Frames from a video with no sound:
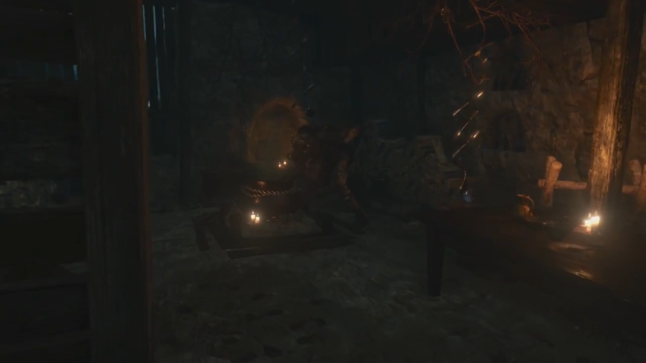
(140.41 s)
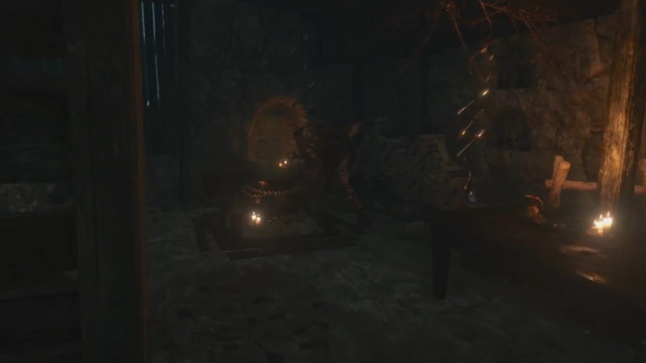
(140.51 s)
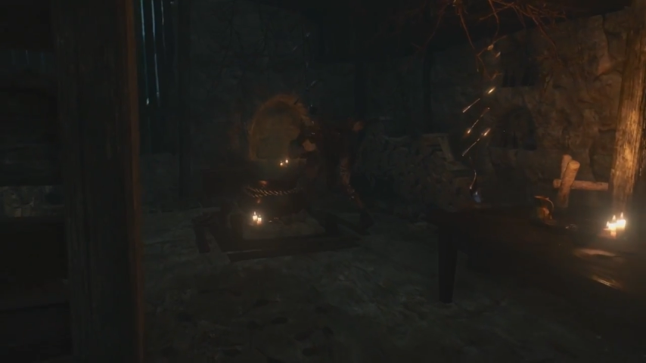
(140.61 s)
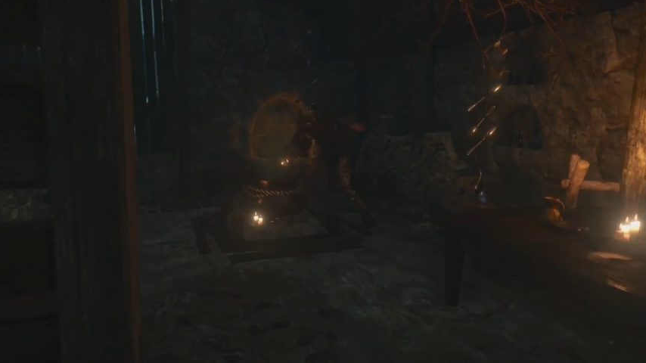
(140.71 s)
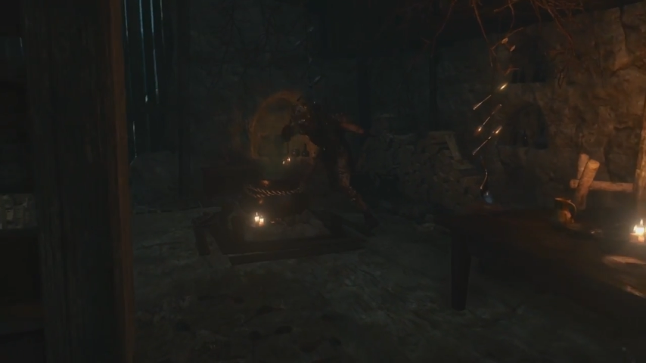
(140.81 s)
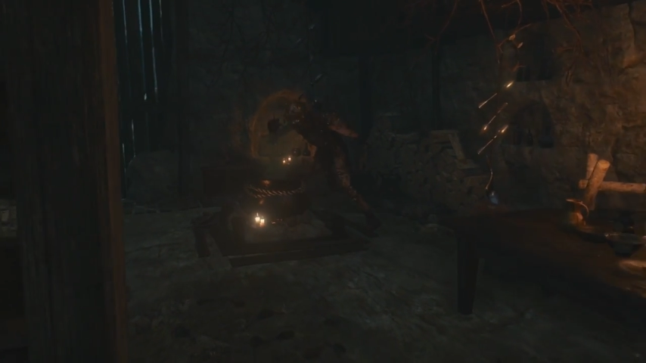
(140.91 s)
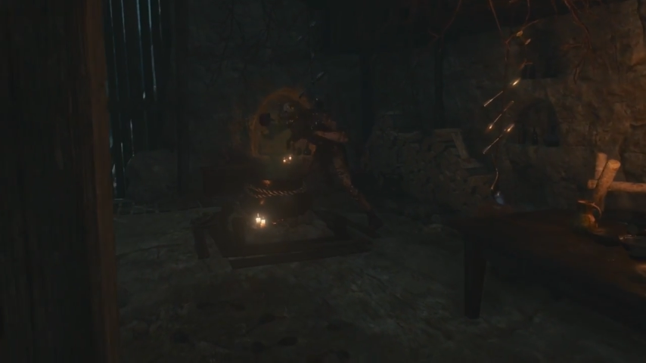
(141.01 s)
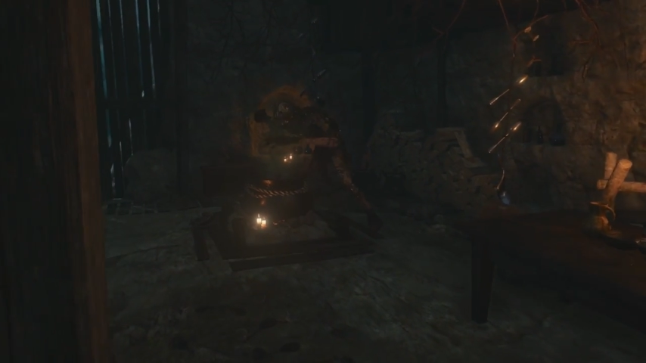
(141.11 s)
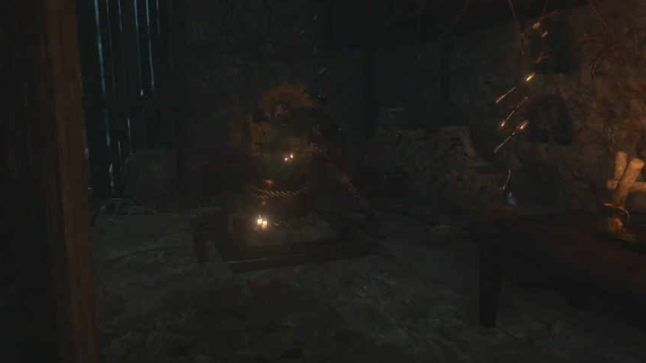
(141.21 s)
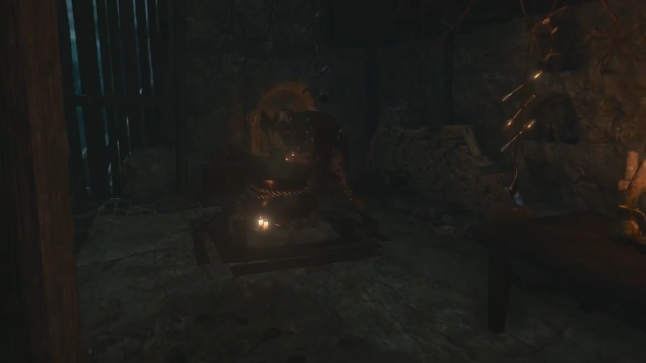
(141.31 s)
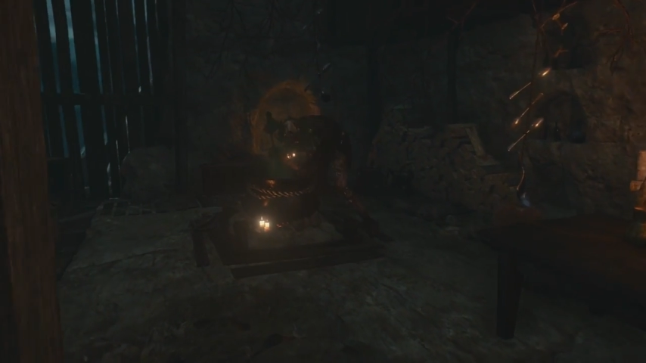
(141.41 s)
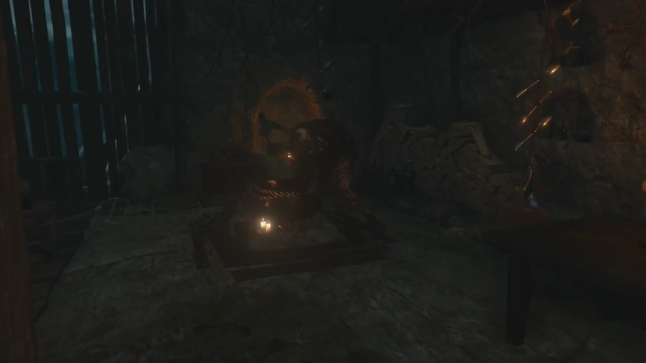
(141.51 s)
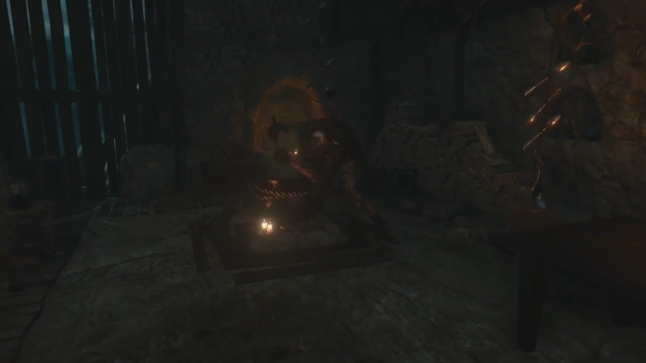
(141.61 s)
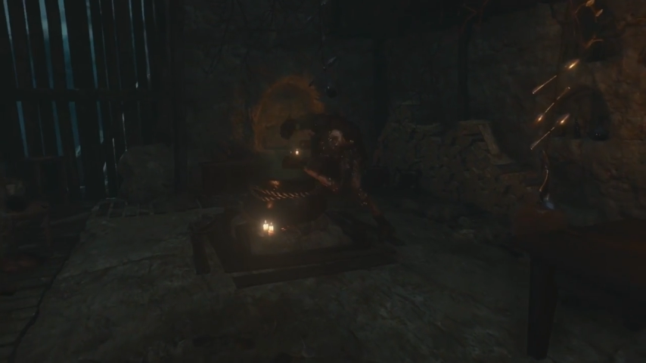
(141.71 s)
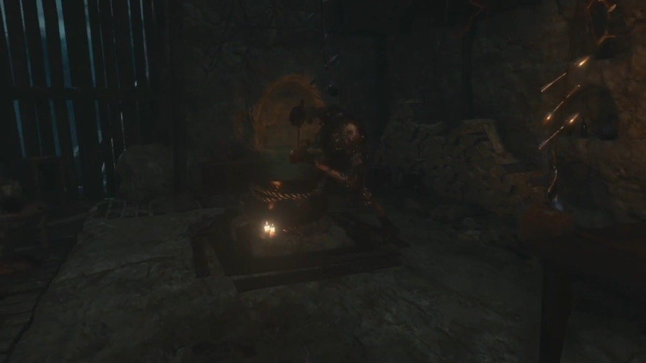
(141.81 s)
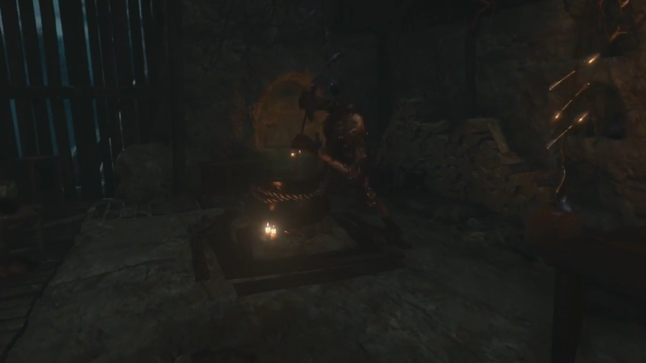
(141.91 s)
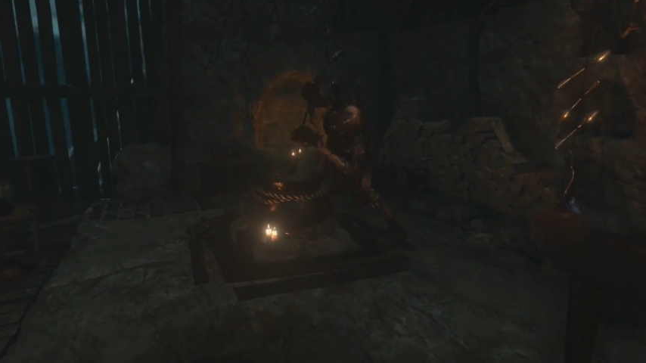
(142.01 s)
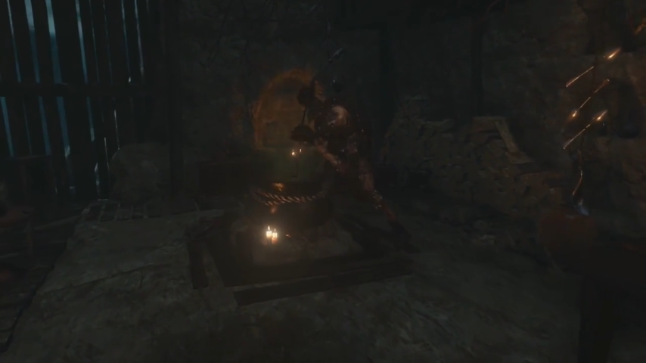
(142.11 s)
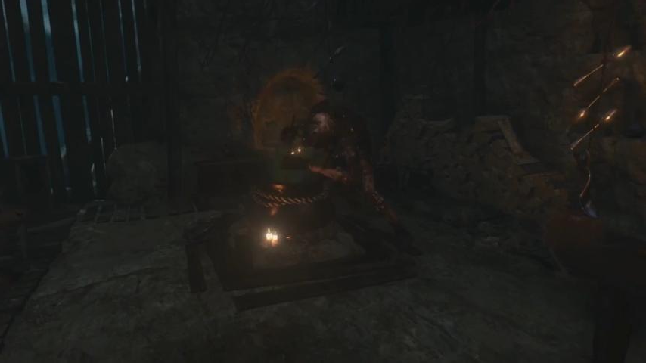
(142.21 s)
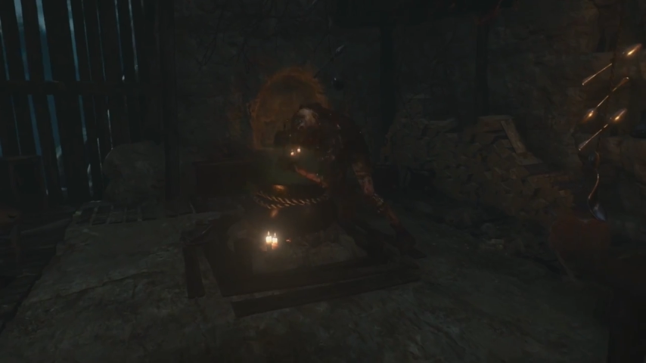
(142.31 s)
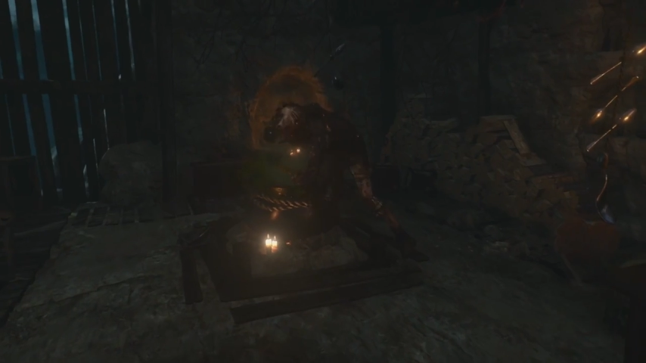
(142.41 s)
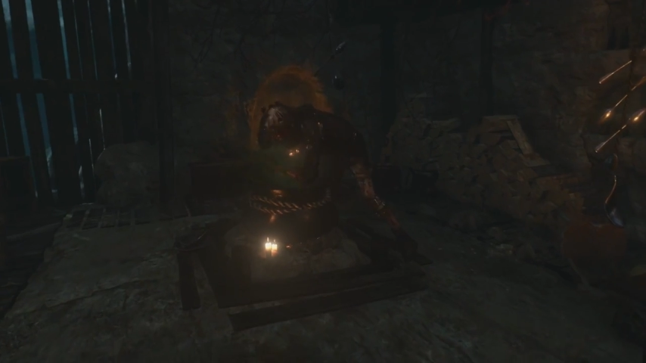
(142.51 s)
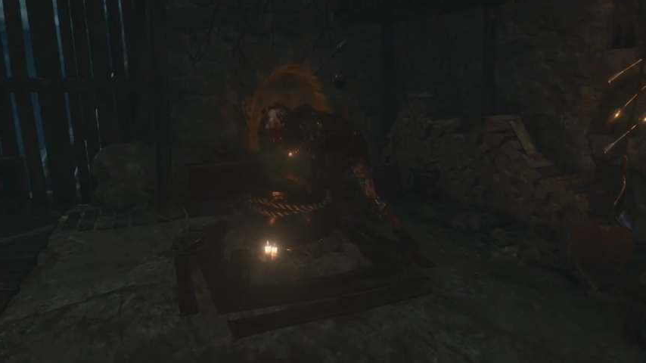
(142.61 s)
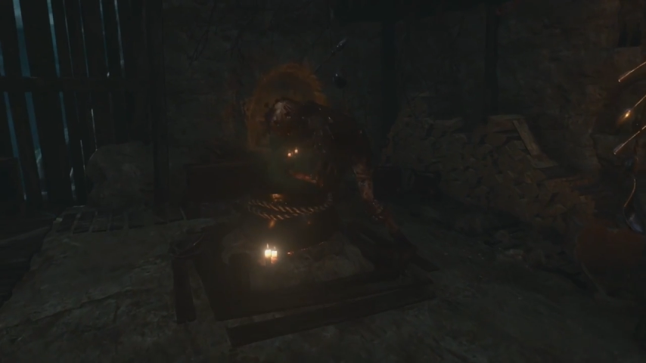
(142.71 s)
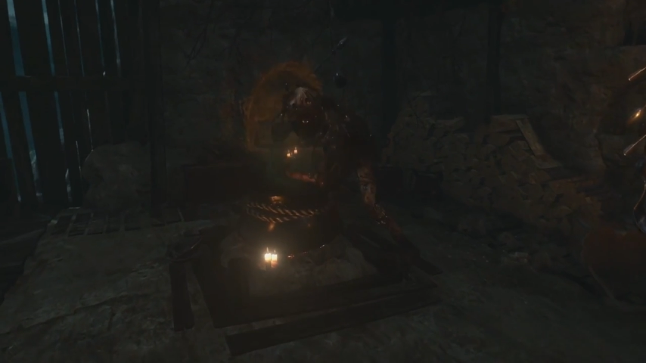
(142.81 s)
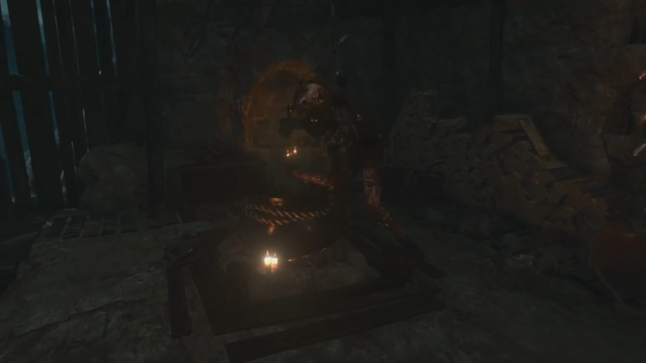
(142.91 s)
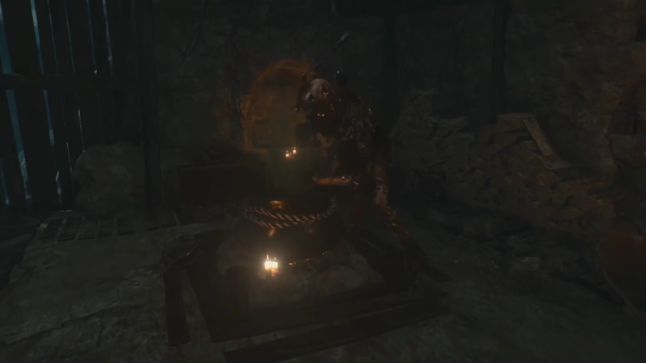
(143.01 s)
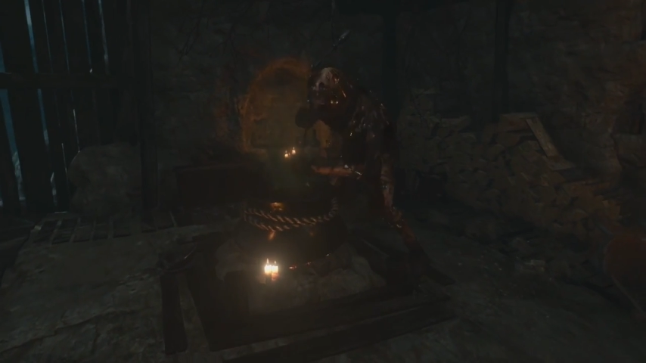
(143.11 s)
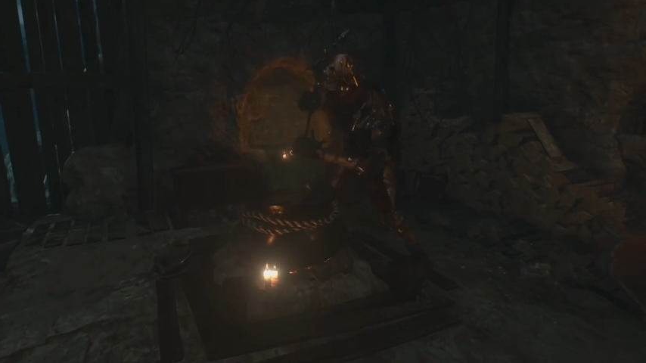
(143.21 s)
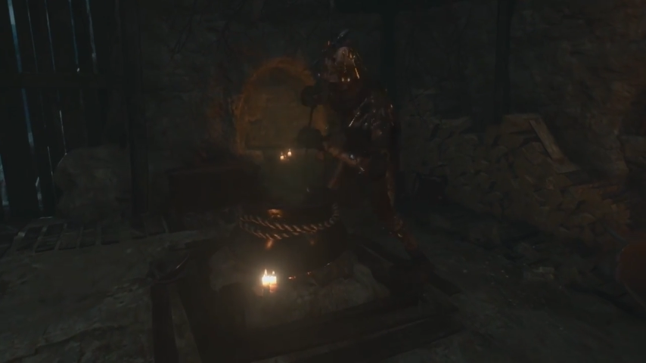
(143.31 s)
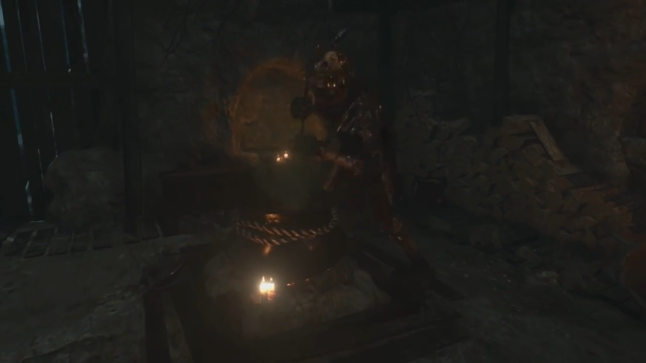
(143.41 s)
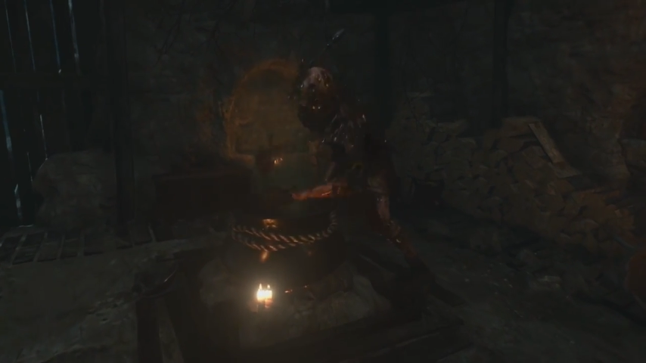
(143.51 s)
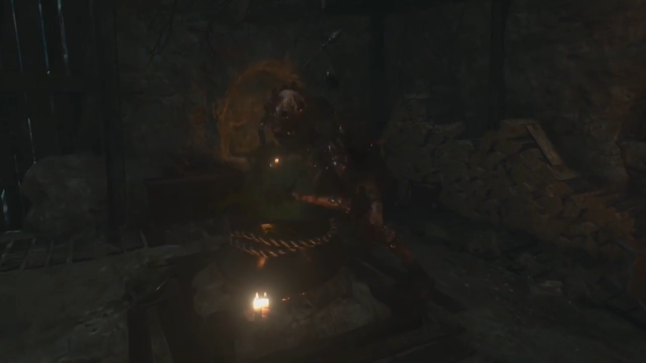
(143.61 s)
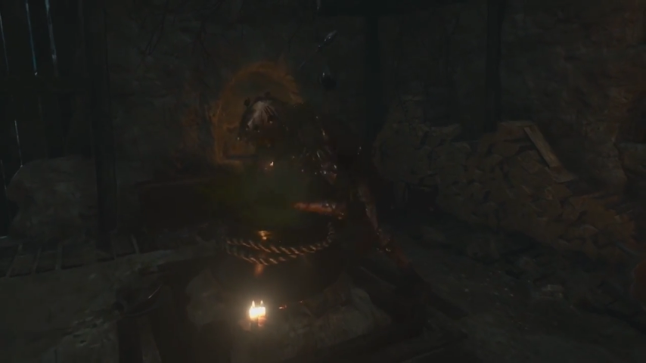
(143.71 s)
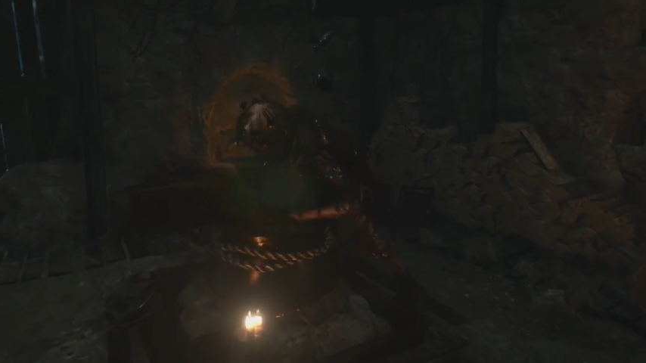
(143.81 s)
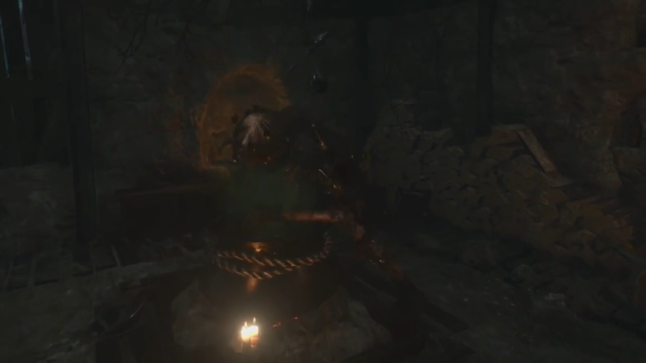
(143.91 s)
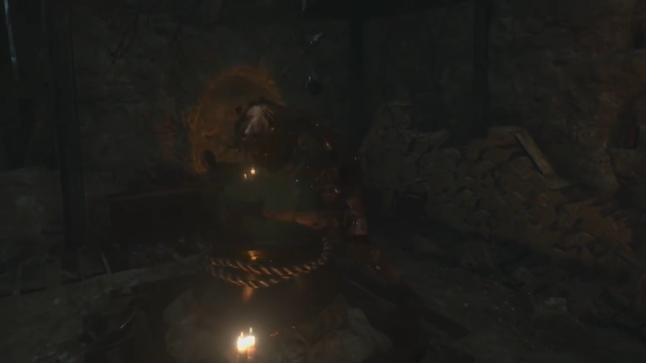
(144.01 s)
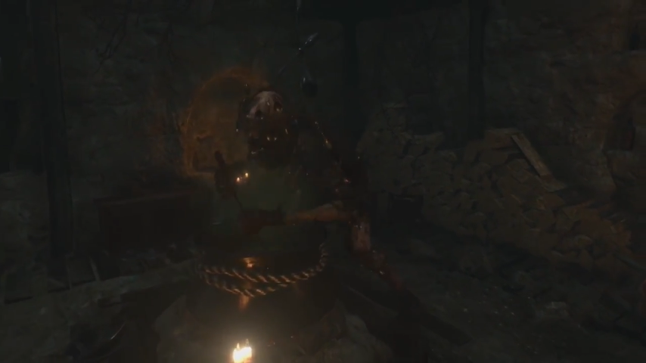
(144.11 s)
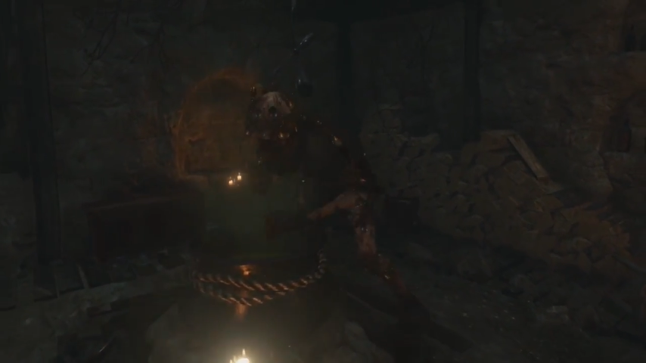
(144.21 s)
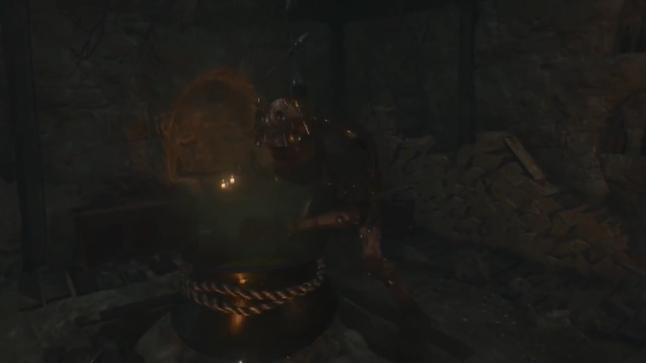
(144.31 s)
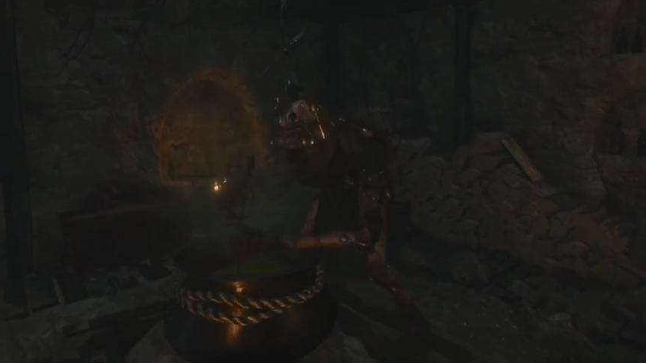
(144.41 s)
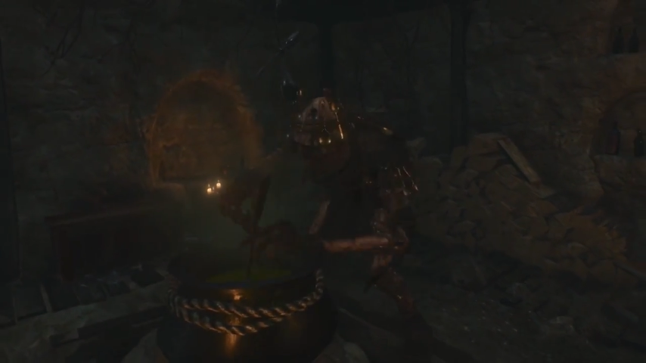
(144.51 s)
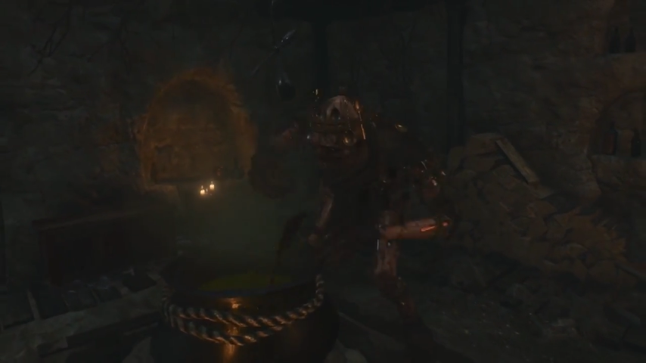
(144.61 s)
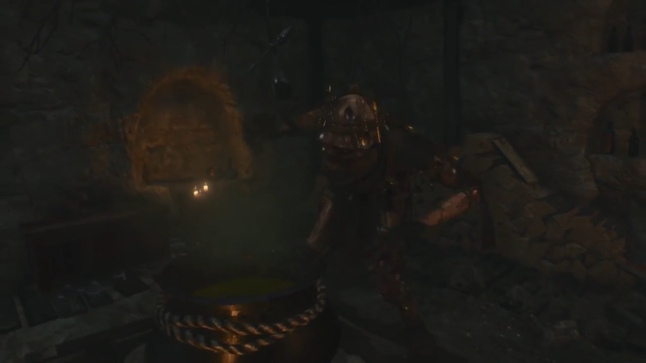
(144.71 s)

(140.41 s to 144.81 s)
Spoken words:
Nobody's mouth can be seen.